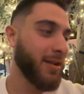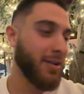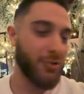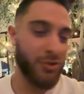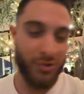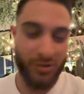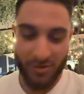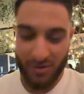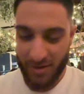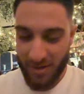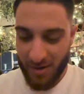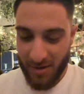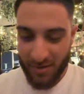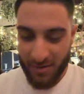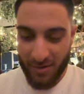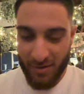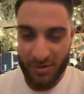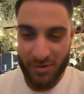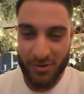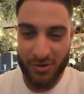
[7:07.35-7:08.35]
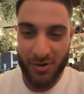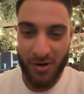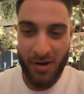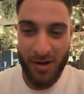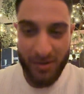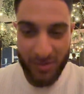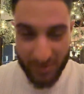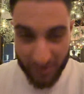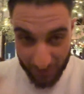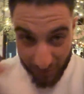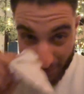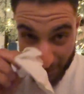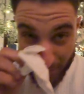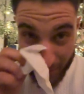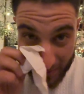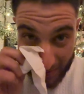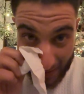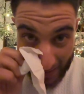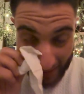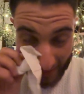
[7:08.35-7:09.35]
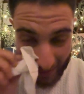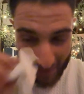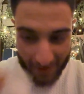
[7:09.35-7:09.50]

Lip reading: Just the sauce, they put like